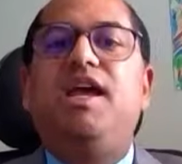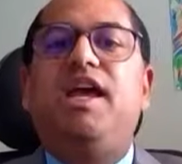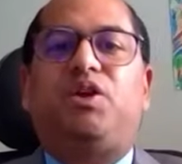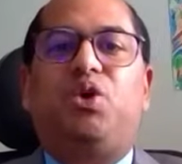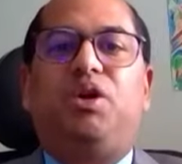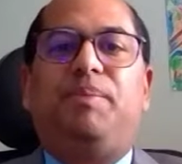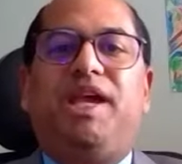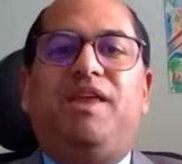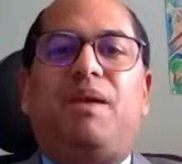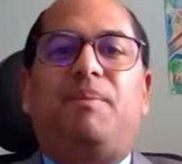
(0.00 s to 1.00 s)
It could
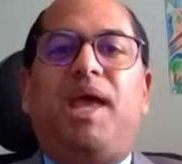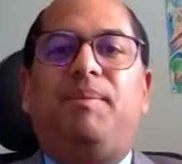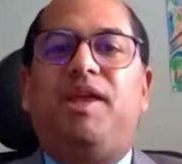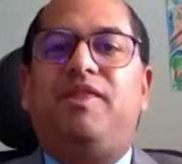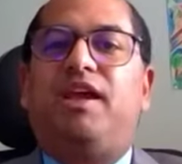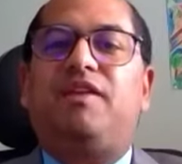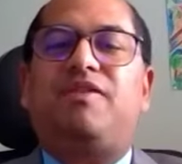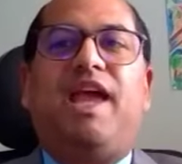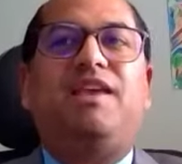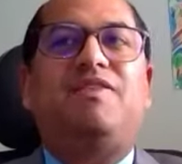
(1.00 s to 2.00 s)
be that maybe they
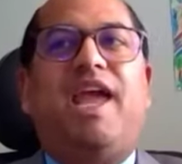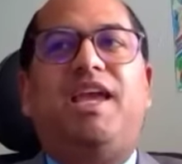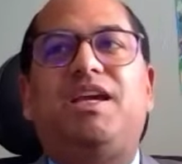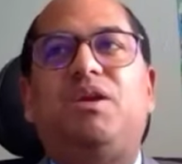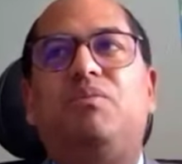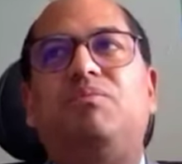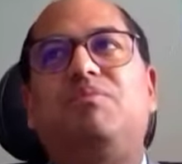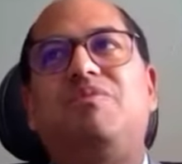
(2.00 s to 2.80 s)
can